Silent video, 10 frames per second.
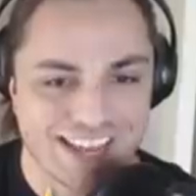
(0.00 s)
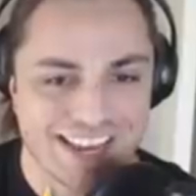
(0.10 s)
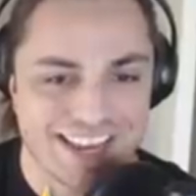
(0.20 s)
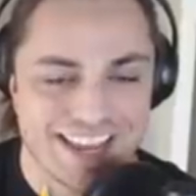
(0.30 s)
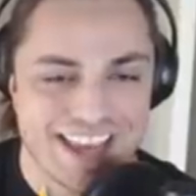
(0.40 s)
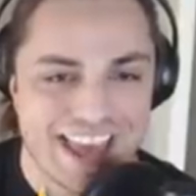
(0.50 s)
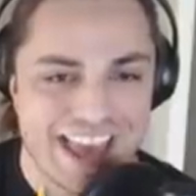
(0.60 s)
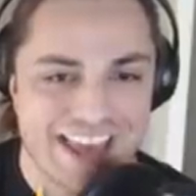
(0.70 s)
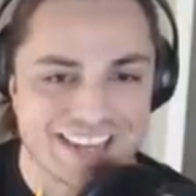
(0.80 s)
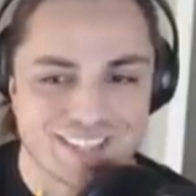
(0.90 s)
it.
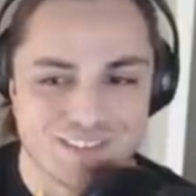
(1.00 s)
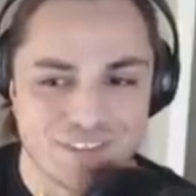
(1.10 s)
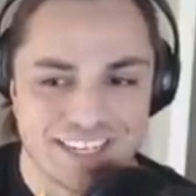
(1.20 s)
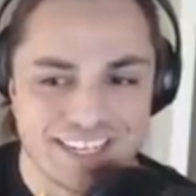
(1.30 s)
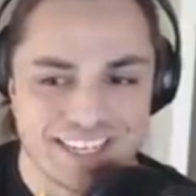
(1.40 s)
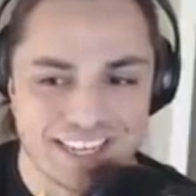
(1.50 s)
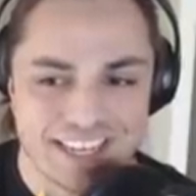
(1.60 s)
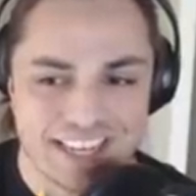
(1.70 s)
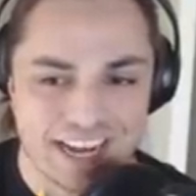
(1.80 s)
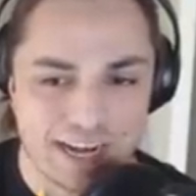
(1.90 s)
Addison Reed,
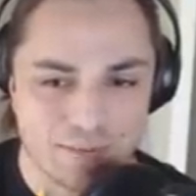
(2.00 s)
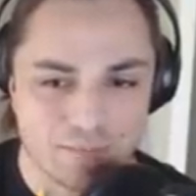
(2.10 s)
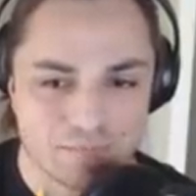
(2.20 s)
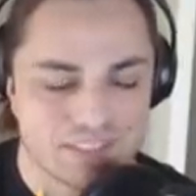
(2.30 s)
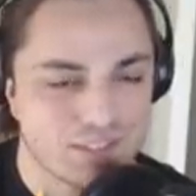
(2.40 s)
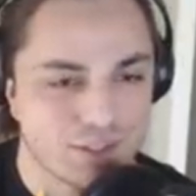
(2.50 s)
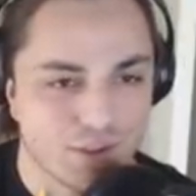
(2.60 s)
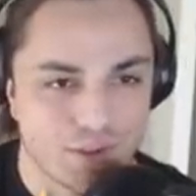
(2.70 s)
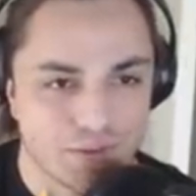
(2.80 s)
um, still